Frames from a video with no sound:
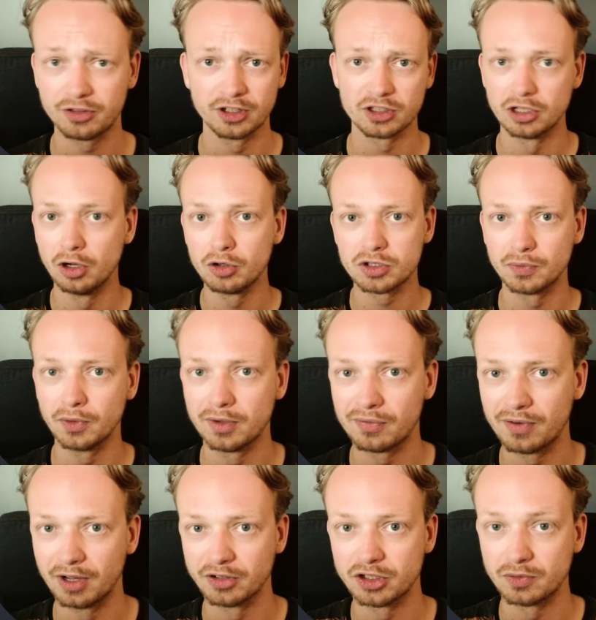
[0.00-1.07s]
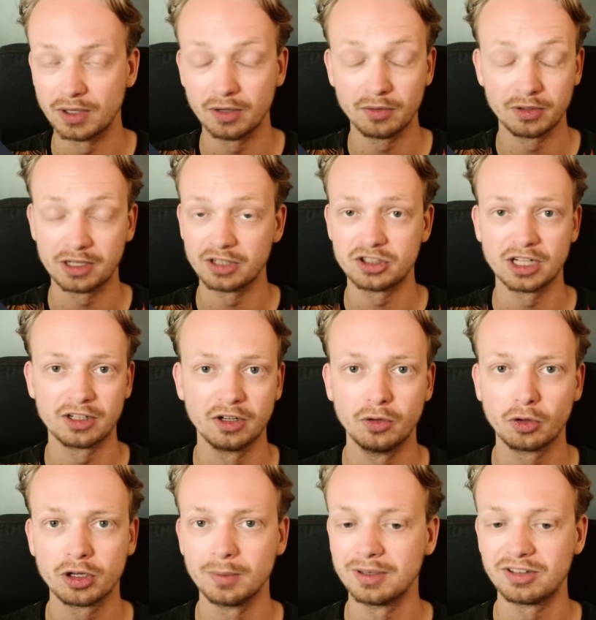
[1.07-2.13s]
There's loads of other files as well. You can check the
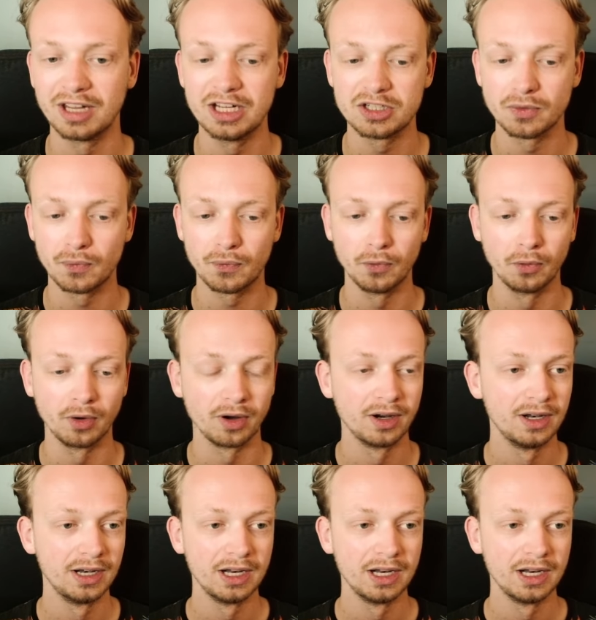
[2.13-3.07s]
documentation for